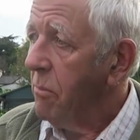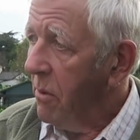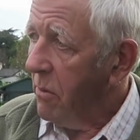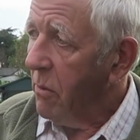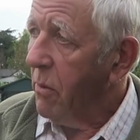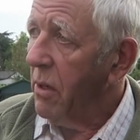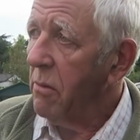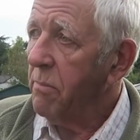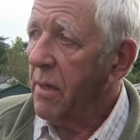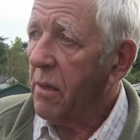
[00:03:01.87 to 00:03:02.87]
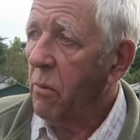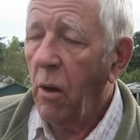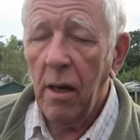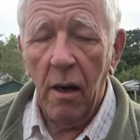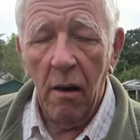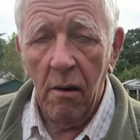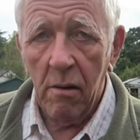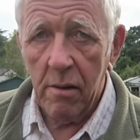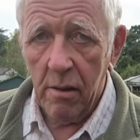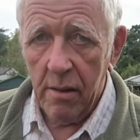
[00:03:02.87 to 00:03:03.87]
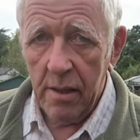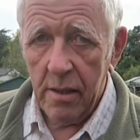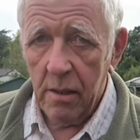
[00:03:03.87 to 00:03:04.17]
but we will be quite hard on it,